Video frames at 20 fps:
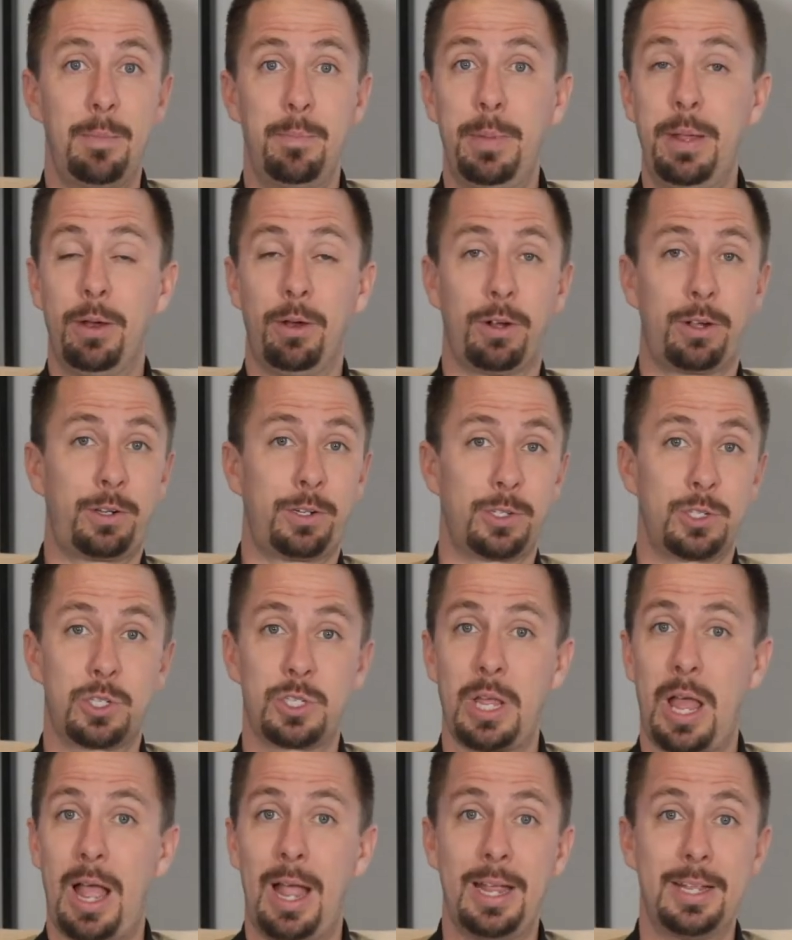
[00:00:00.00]
miracles,
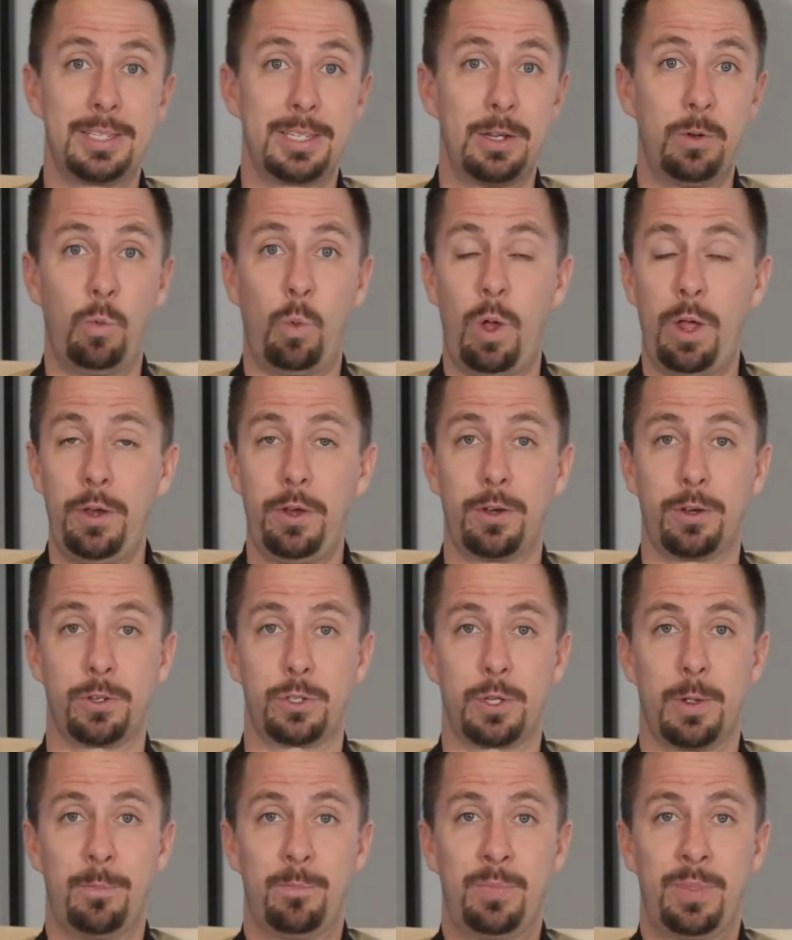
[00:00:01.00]
signs, and
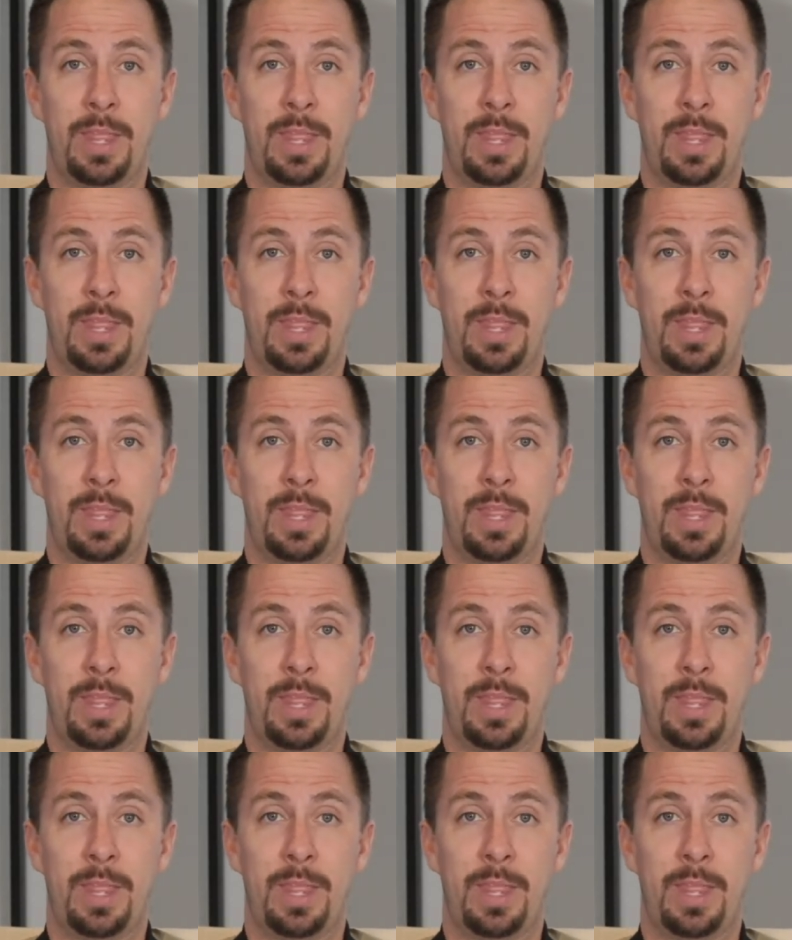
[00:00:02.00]
wonders.